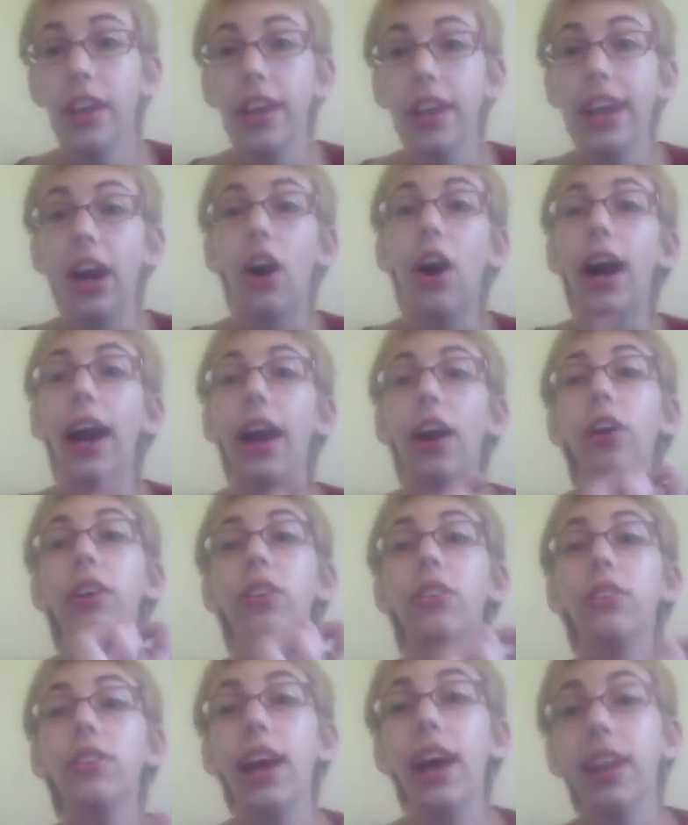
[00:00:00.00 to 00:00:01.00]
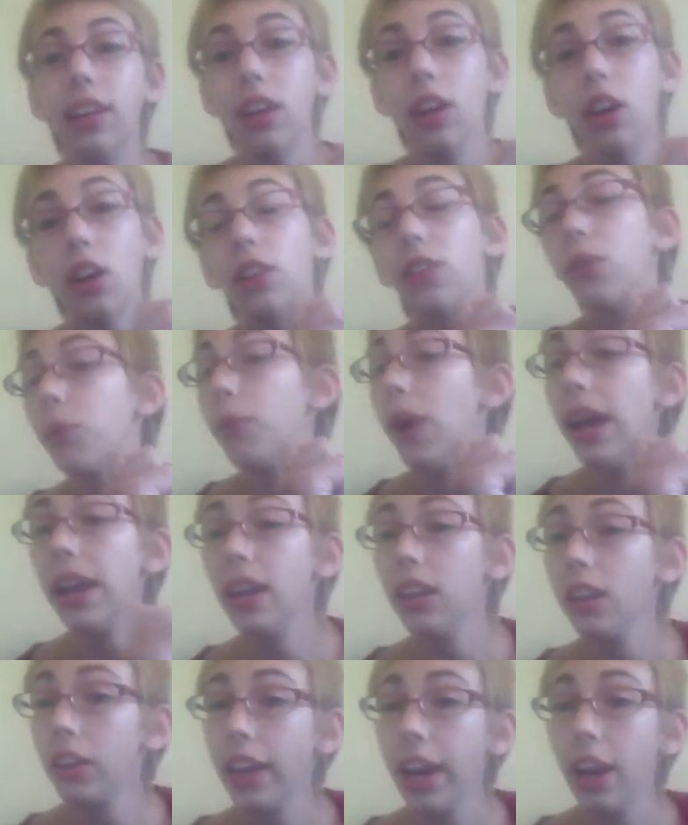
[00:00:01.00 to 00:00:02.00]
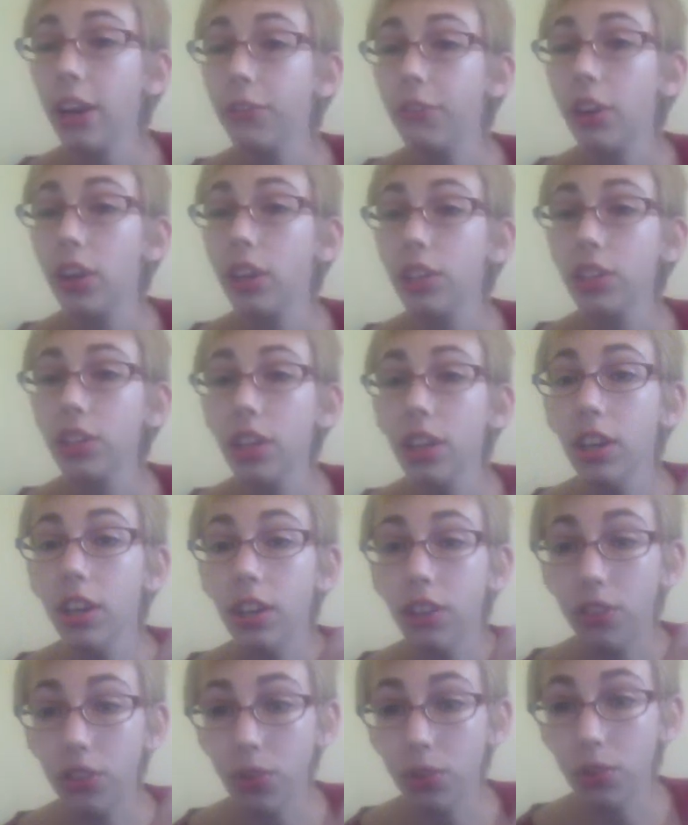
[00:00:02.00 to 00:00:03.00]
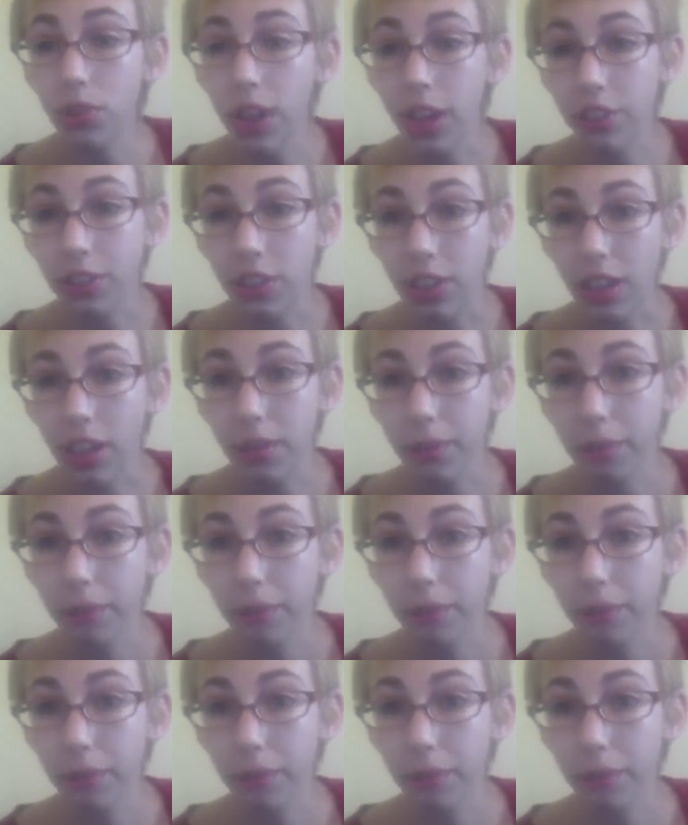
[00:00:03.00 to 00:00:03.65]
Now, I already said the regular Carefresh is too dusty,